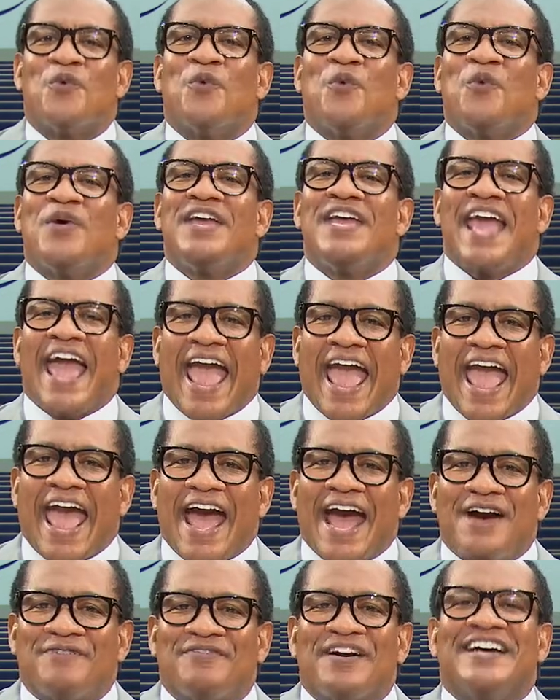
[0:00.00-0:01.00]
we
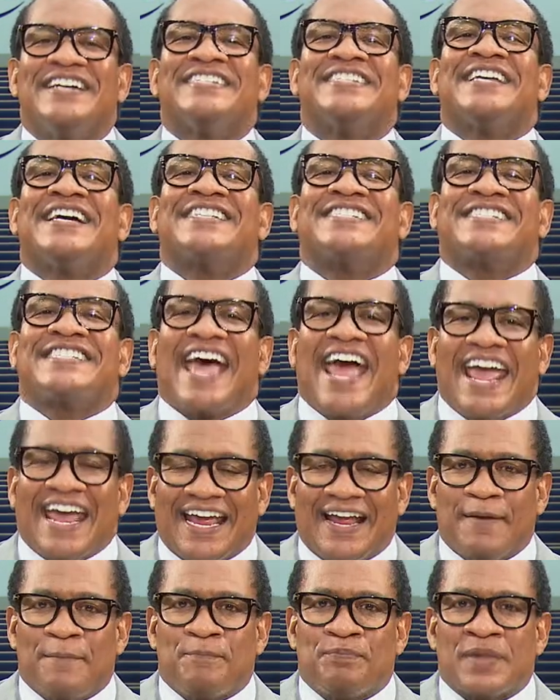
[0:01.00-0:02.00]
have to
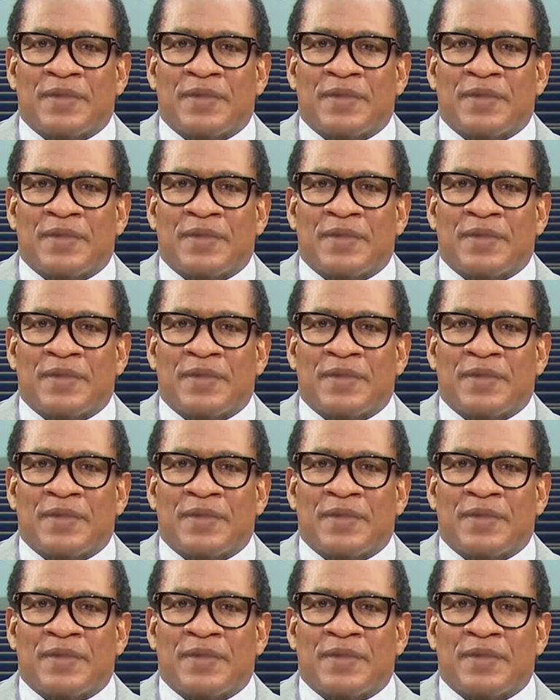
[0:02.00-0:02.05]
say.